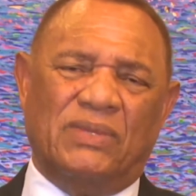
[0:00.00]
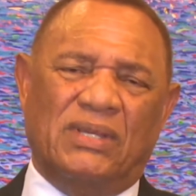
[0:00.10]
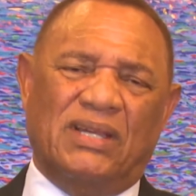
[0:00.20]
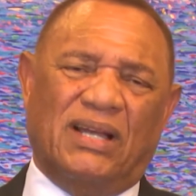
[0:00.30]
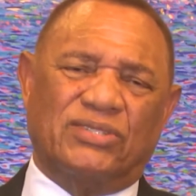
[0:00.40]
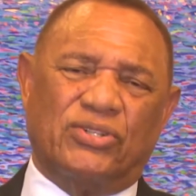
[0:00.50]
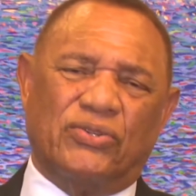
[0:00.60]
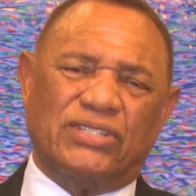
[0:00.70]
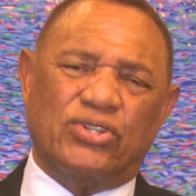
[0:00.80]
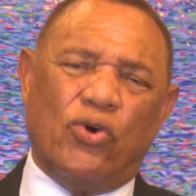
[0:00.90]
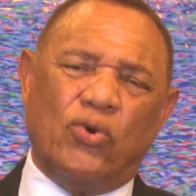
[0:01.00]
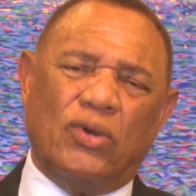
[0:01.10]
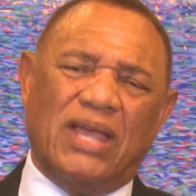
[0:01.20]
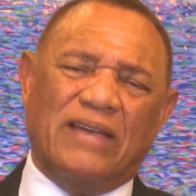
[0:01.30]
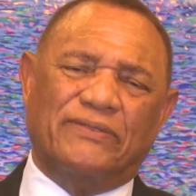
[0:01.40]
And so this
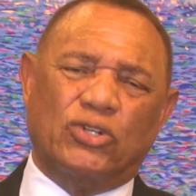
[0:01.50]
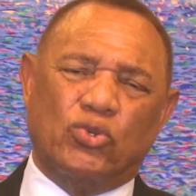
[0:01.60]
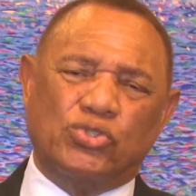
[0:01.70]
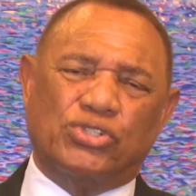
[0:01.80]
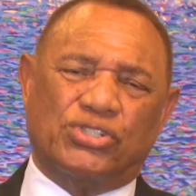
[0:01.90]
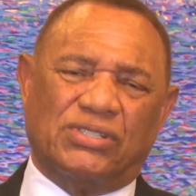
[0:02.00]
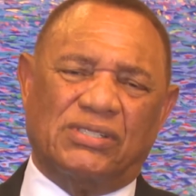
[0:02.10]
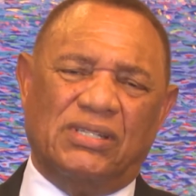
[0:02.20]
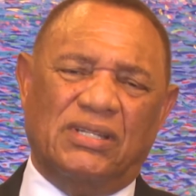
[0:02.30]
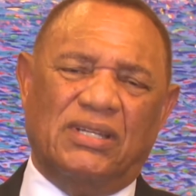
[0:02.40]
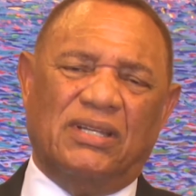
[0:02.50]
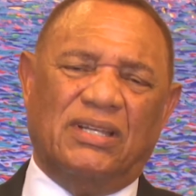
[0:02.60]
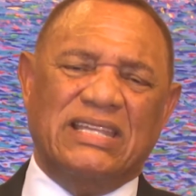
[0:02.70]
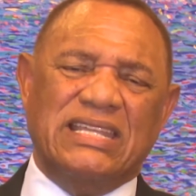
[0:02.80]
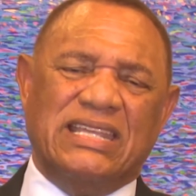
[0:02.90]
whole evolution
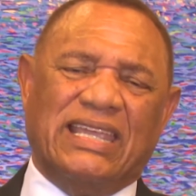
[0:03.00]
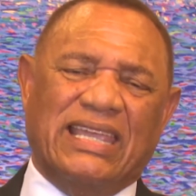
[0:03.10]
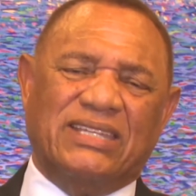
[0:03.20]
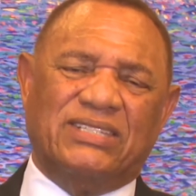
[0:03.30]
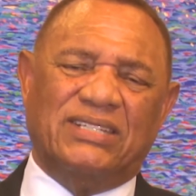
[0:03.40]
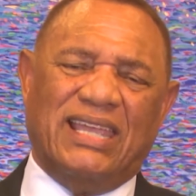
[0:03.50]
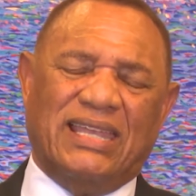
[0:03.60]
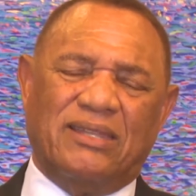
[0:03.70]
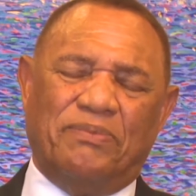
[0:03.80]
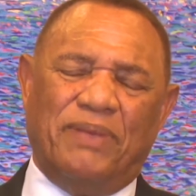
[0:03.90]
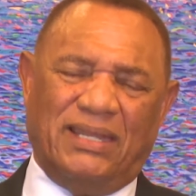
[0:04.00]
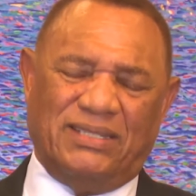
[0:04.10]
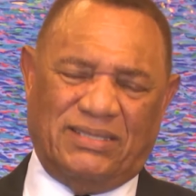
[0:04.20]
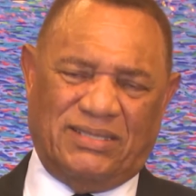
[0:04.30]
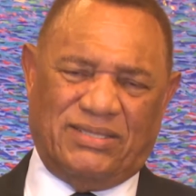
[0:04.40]
leading into
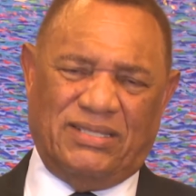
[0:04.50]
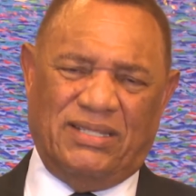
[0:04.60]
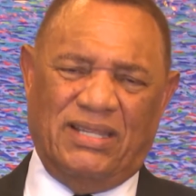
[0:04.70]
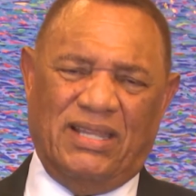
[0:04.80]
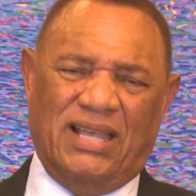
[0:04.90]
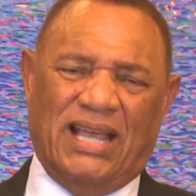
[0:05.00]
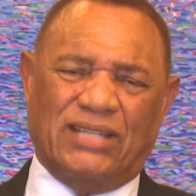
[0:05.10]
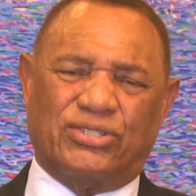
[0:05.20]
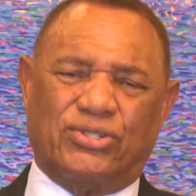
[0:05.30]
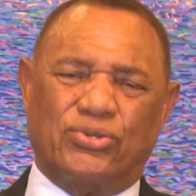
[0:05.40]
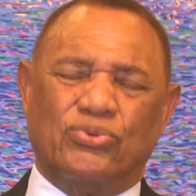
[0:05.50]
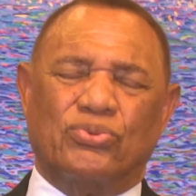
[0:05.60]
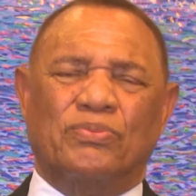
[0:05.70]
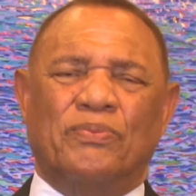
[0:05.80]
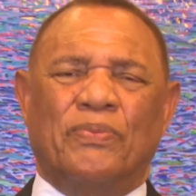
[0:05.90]
independence as to
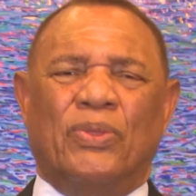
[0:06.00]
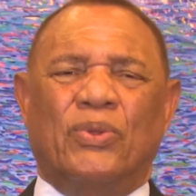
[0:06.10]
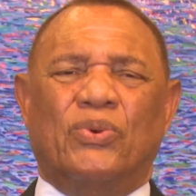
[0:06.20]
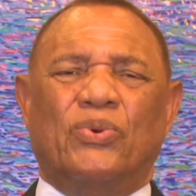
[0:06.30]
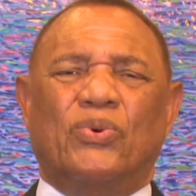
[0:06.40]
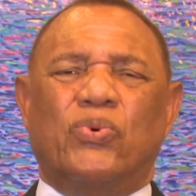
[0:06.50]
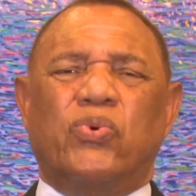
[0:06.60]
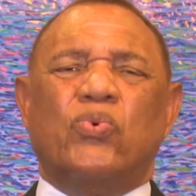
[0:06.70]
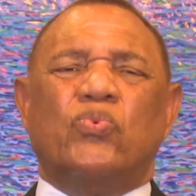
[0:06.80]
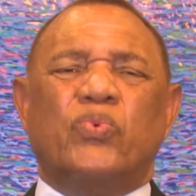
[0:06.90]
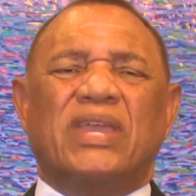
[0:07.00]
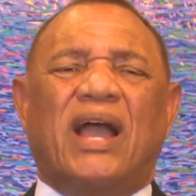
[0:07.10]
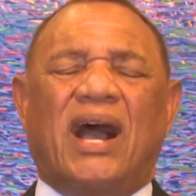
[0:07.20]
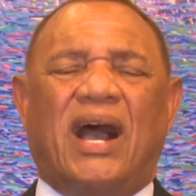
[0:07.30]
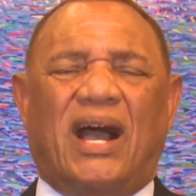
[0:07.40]
who we
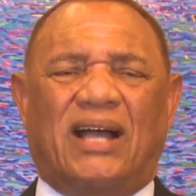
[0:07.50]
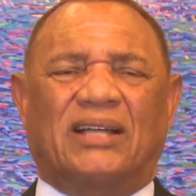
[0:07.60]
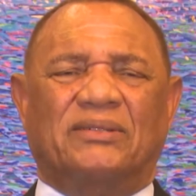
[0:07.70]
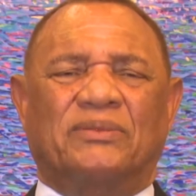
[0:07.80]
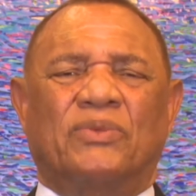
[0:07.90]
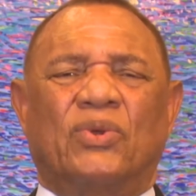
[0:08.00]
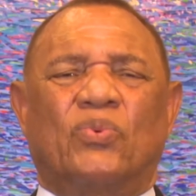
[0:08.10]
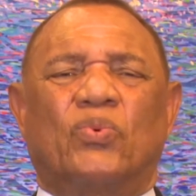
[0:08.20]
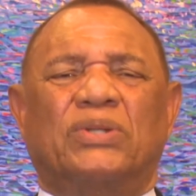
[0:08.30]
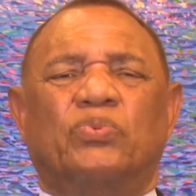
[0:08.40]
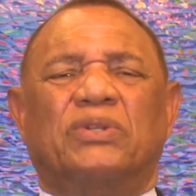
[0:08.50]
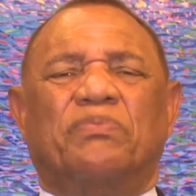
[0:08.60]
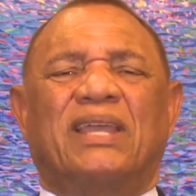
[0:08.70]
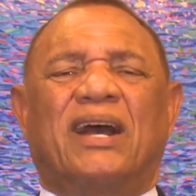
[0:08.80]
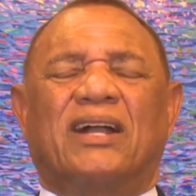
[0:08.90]
are, what would
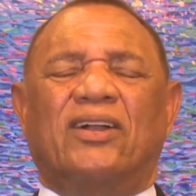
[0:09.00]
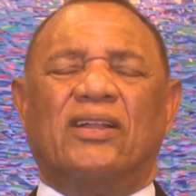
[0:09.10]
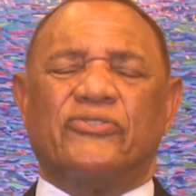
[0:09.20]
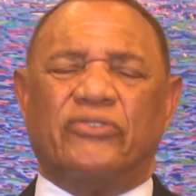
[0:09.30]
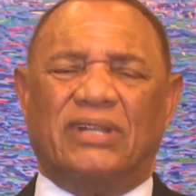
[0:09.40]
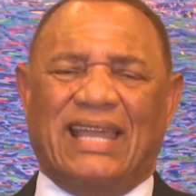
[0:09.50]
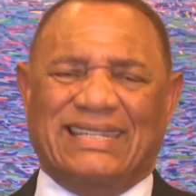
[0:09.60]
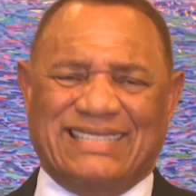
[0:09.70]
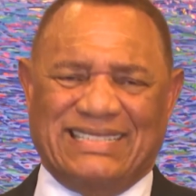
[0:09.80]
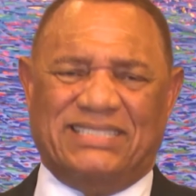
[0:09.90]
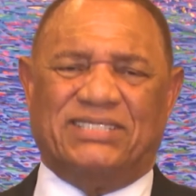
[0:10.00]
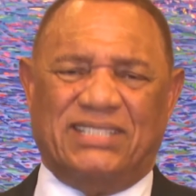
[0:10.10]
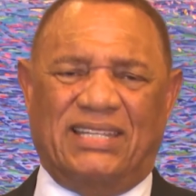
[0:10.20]
be our cultural identity,